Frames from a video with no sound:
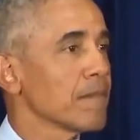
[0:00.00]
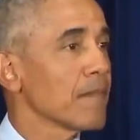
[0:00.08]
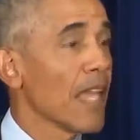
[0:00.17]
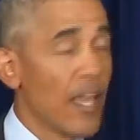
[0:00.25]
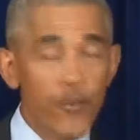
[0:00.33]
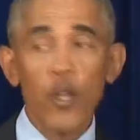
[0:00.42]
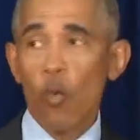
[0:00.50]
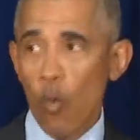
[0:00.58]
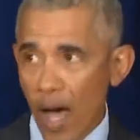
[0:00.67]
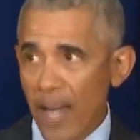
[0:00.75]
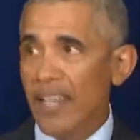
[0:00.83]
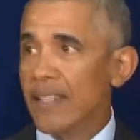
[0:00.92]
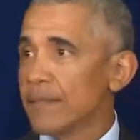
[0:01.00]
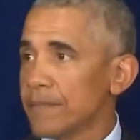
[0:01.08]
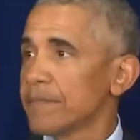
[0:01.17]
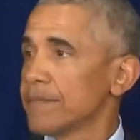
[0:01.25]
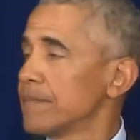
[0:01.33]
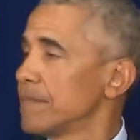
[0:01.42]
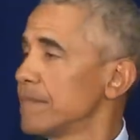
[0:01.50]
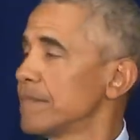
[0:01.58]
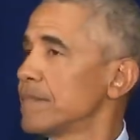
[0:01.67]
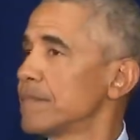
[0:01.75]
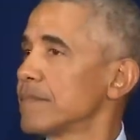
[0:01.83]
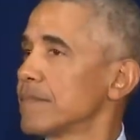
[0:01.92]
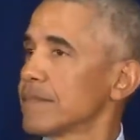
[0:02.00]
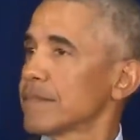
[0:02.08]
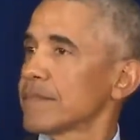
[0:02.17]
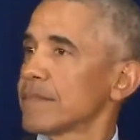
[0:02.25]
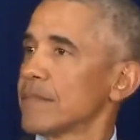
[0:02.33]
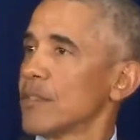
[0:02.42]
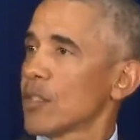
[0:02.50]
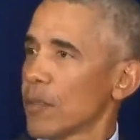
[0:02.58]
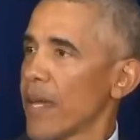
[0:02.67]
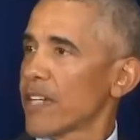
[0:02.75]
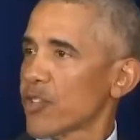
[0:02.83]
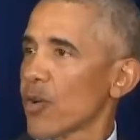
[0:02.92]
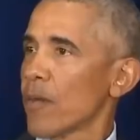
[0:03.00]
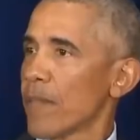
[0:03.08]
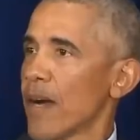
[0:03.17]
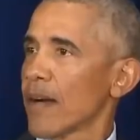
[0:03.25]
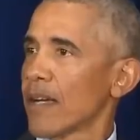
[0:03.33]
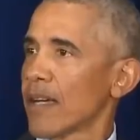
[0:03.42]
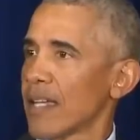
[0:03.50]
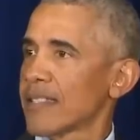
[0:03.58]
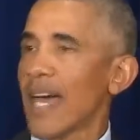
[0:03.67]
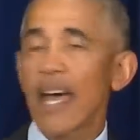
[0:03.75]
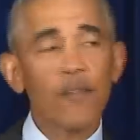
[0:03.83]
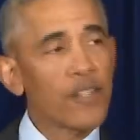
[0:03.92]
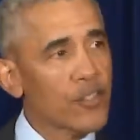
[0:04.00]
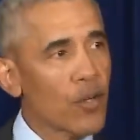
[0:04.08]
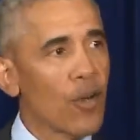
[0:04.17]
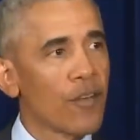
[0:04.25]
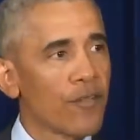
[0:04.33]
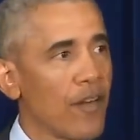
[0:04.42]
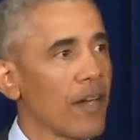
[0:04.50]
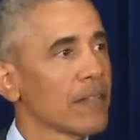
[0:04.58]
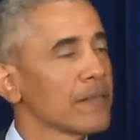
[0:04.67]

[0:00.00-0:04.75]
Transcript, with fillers: If you want it, you can make sure America gets out of its current funk.